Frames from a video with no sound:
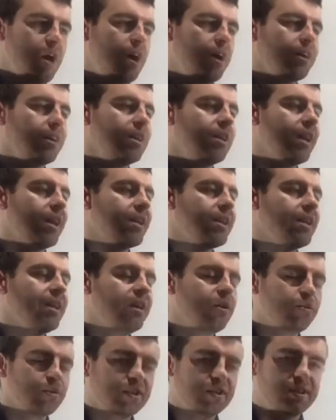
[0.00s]
I'm going to let it
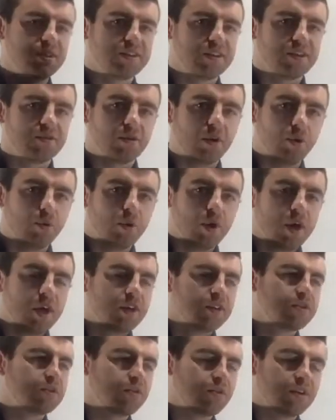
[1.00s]
equal to 0
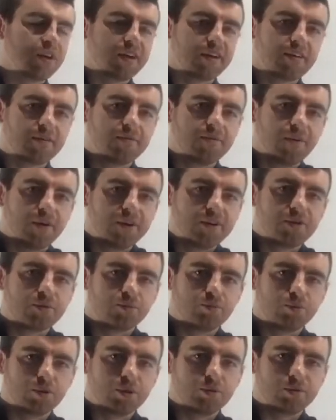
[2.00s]
so that I can find the
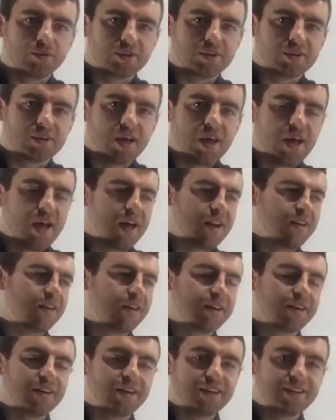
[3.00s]
roots and I
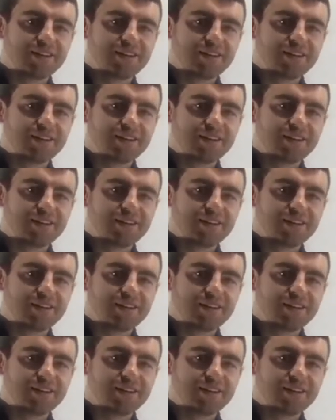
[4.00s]
can